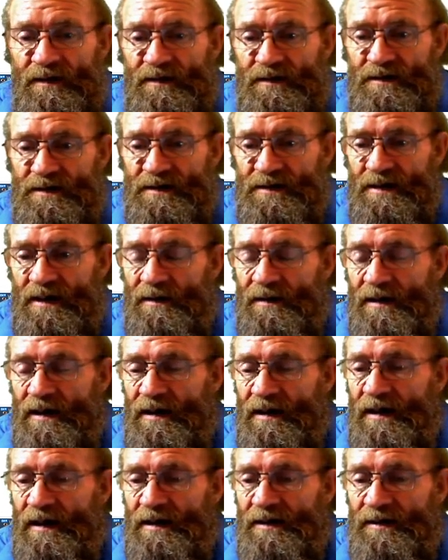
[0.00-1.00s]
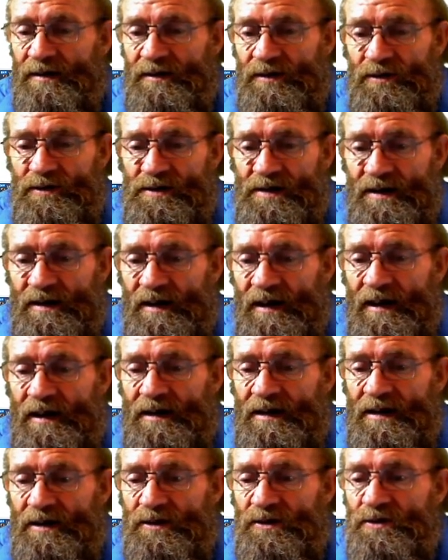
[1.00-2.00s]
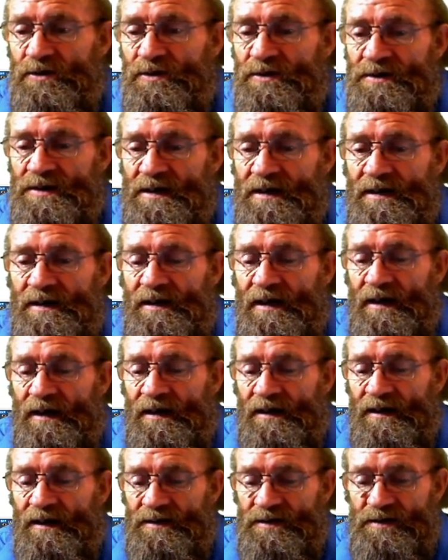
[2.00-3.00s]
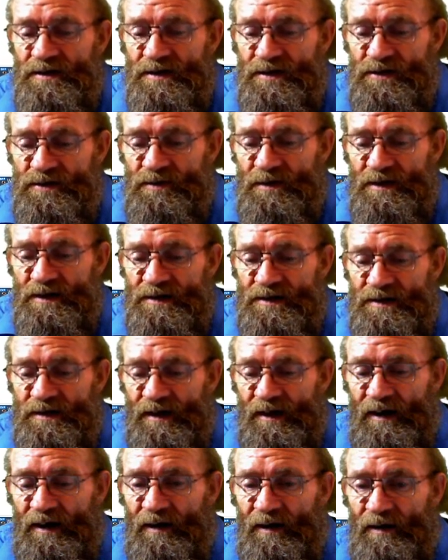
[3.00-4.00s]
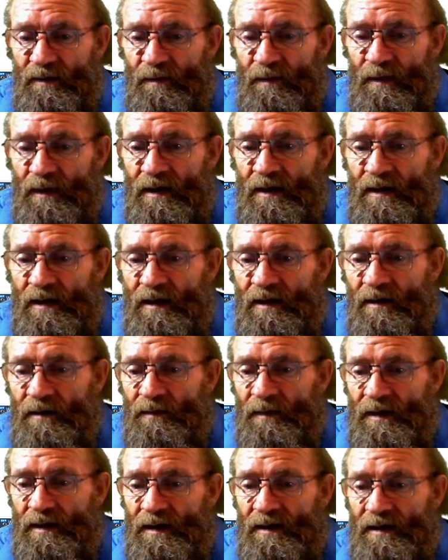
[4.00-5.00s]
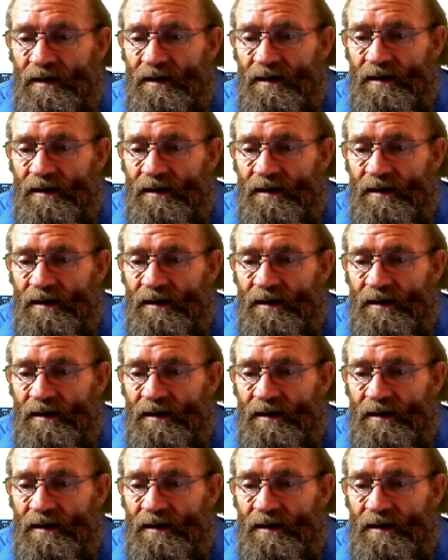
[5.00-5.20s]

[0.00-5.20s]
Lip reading: just edit using the editing tools in GXWorks. I mean,